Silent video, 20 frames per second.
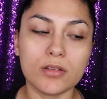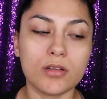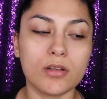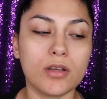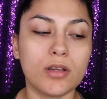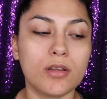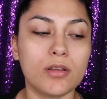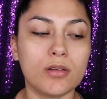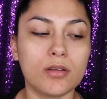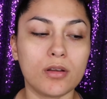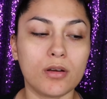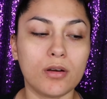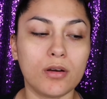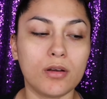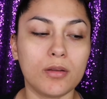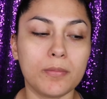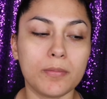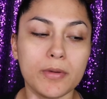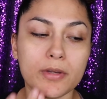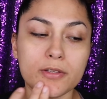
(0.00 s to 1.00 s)
and
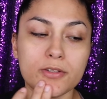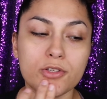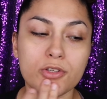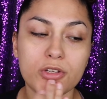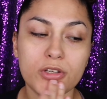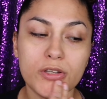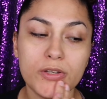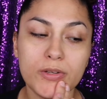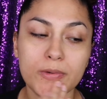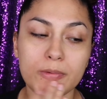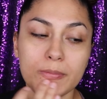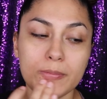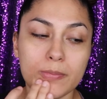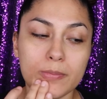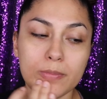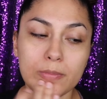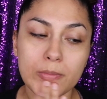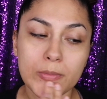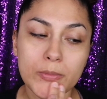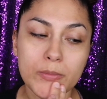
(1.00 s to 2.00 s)
on my chin,
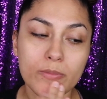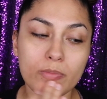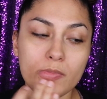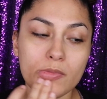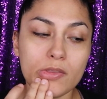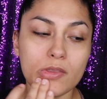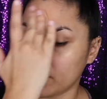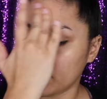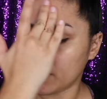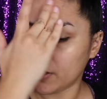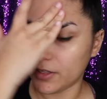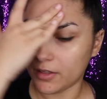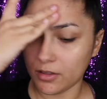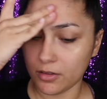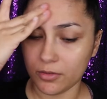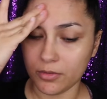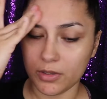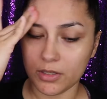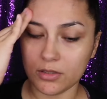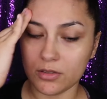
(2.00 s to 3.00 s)
and the
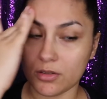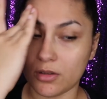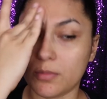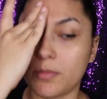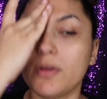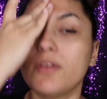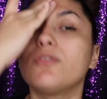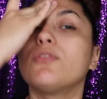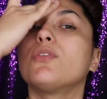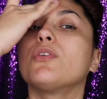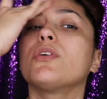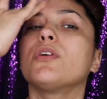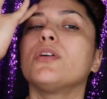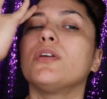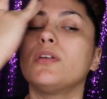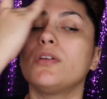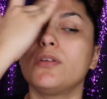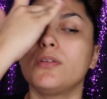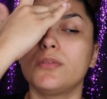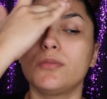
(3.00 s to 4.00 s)
rest on my
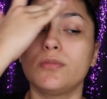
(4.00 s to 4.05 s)
forehead.